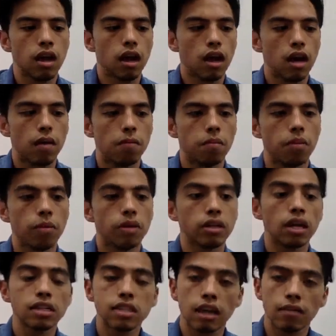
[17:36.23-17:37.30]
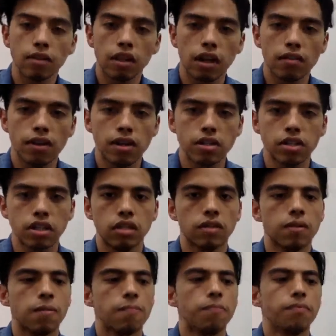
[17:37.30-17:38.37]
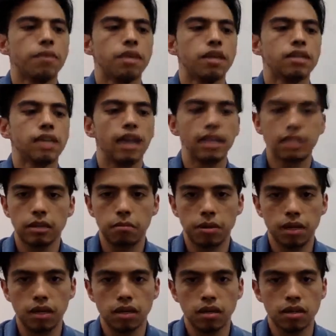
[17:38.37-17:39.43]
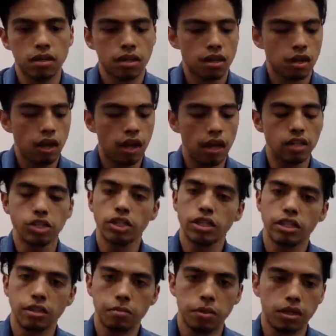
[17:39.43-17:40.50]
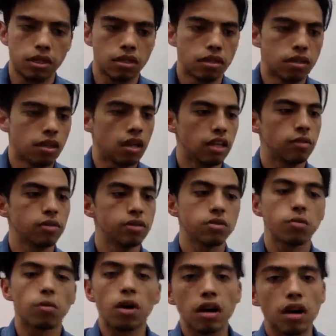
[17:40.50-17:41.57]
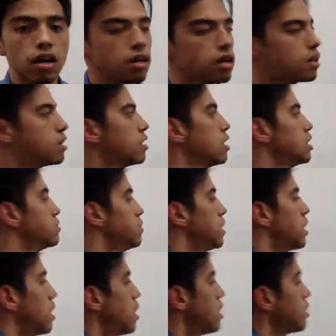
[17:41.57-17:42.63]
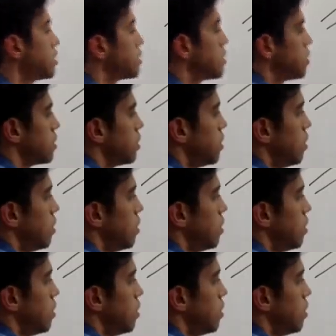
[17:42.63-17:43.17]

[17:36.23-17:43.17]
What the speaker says: but what does have a lot of energy is ATP and GTP. And the reason why is because